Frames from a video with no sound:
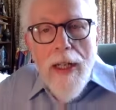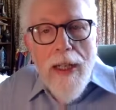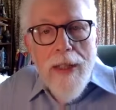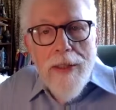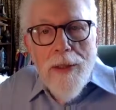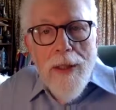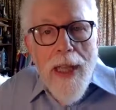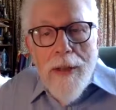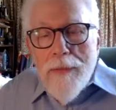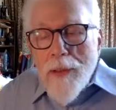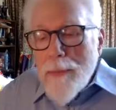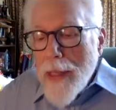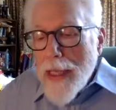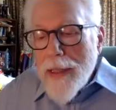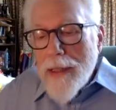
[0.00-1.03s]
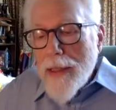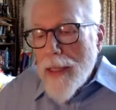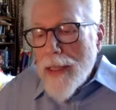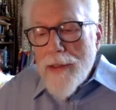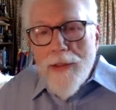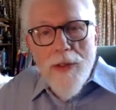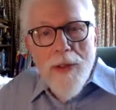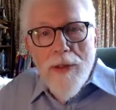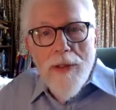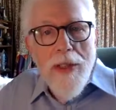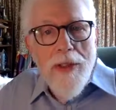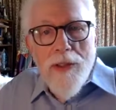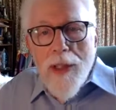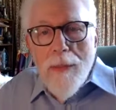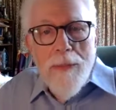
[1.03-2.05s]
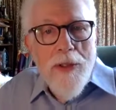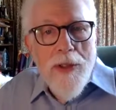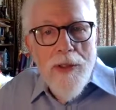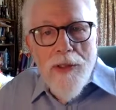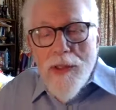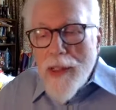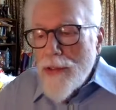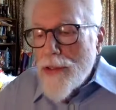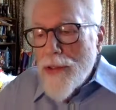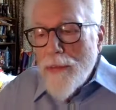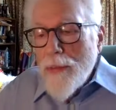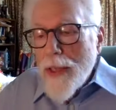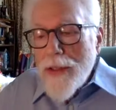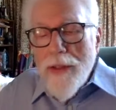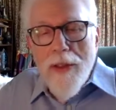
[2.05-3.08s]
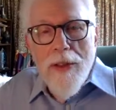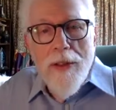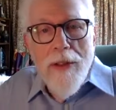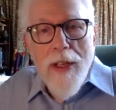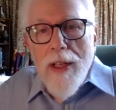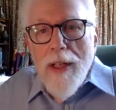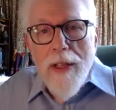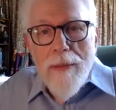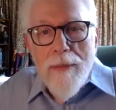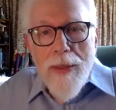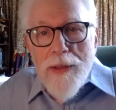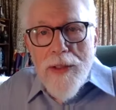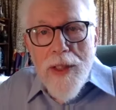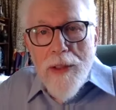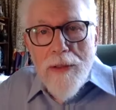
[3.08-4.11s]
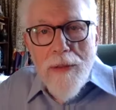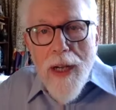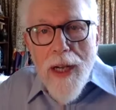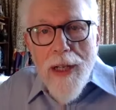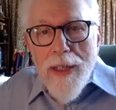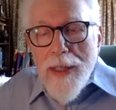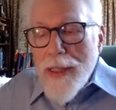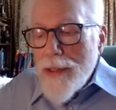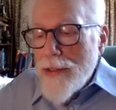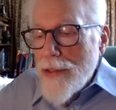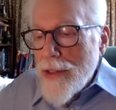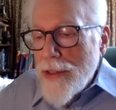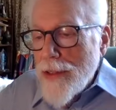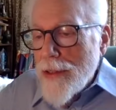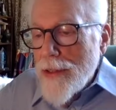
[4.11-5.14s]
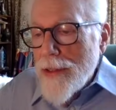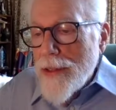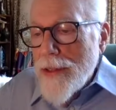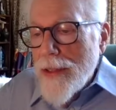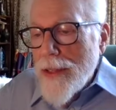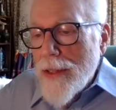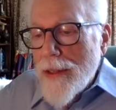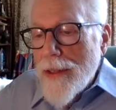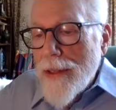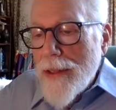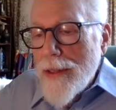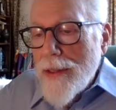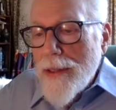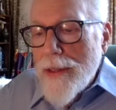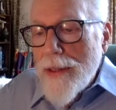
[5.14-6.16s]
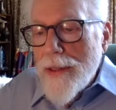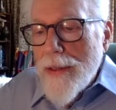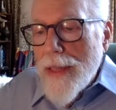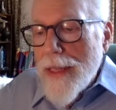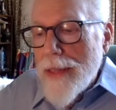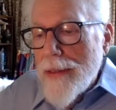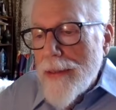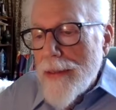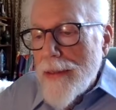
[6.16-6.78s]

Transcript: uh, you'll have to make uh, certain assumptions as to what your mystic rod is in your or, or your uh,